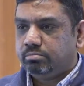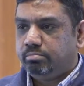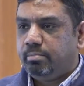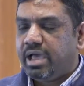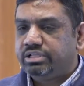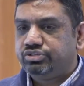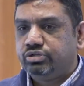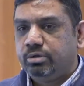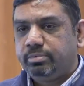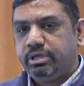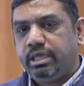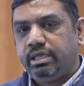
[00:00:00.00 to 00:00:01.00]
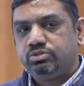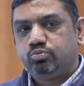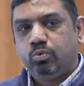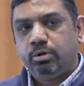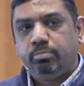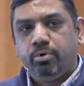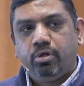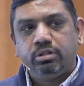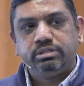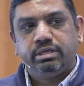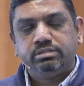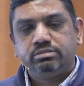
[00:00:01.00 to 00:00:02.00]
match up against what Paul
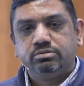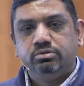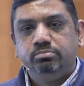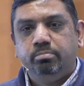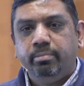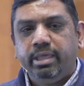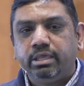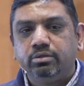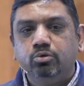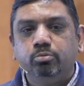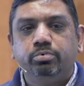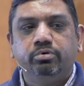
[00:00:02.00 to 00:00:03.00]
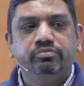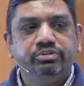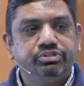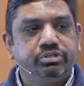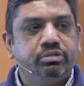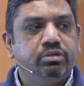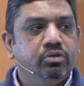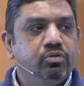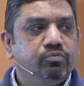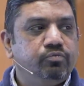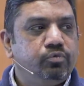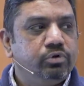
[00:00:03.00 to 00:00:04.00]
tells? Make no provision
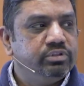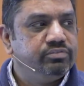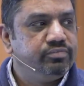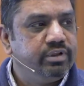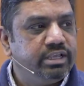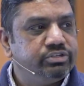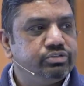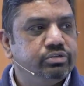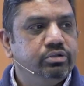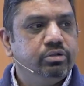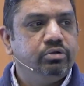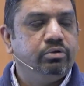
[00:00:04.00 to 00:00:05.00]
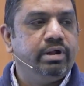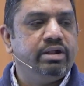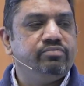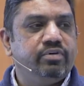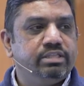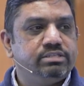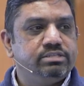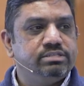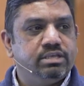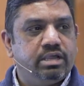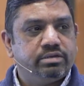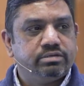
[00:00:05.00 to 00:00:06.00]
for the flesh to gratify its
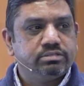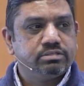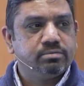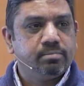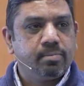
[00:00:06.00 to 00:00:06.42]
desires.